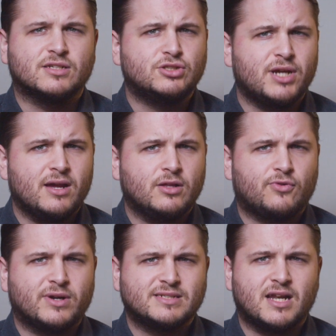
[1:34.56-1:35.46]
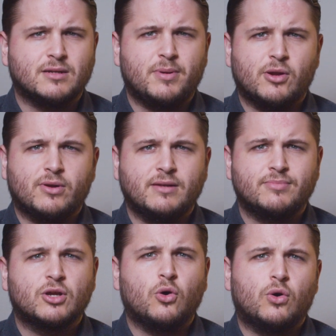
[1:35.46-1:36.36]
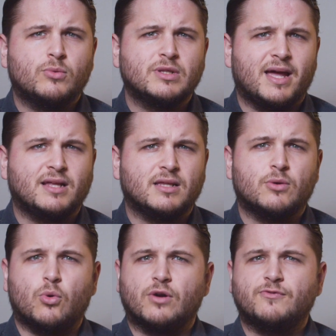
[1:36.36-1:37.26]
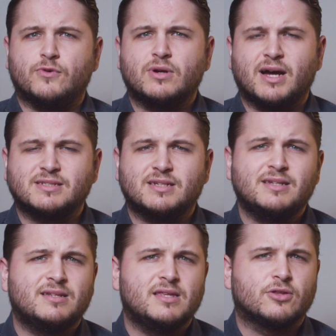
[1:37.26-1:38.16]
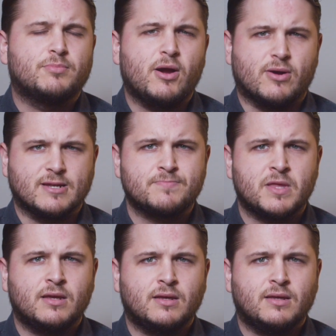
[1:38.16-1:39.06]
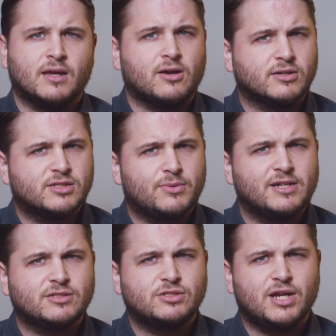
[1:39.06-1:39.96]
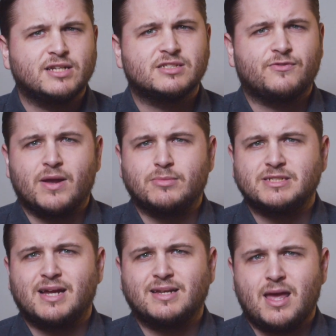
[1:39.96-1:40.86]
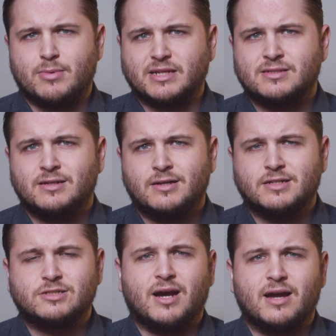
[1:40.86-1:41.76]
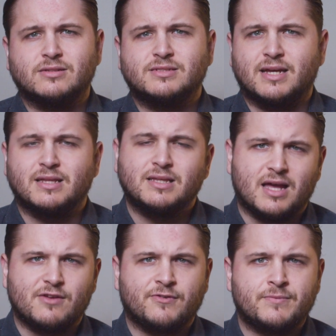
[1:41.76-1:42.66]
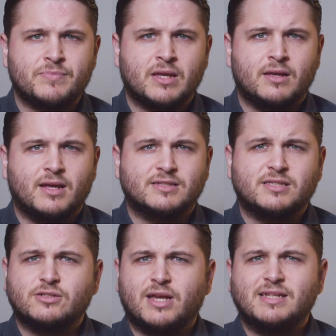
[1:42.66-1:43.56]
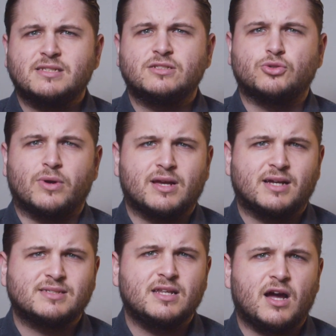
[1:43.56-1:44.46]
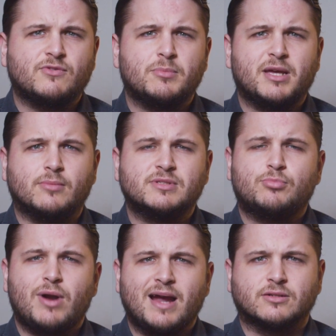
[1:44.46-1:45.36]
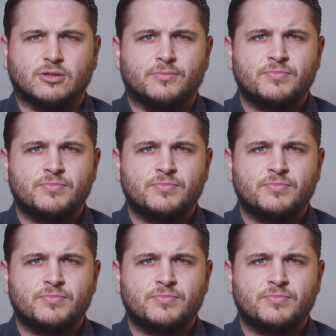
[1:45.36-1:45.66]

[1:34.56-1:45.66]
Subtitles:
to jail for an extended period, the court will likely award full custody to the other parent. Incarceration changes a family's dynamics and a child's daily life. In such cases, joint custody often becomes impractical.